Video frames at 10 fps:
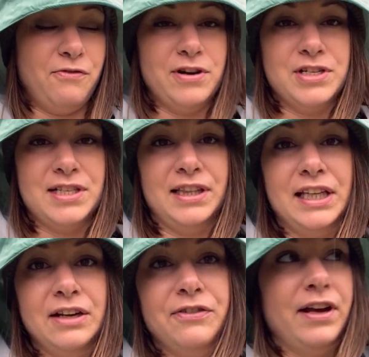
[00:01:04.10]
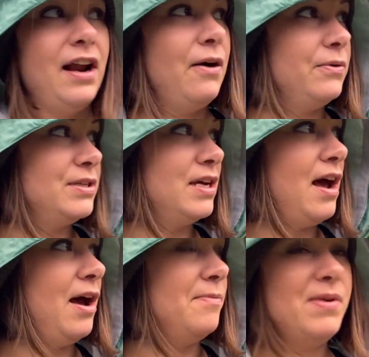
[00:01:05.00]
we just leave it out
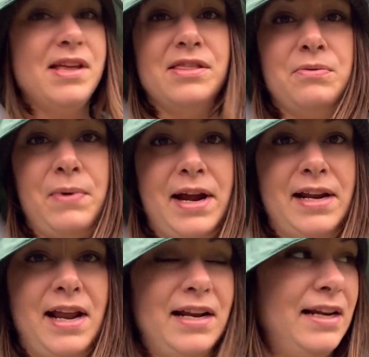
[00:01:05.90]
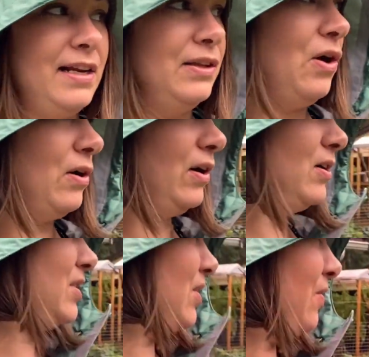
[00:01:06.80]
in the rain any longer.
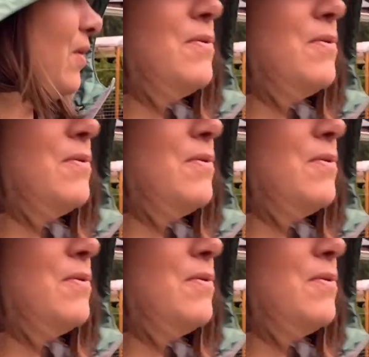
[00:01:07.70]
So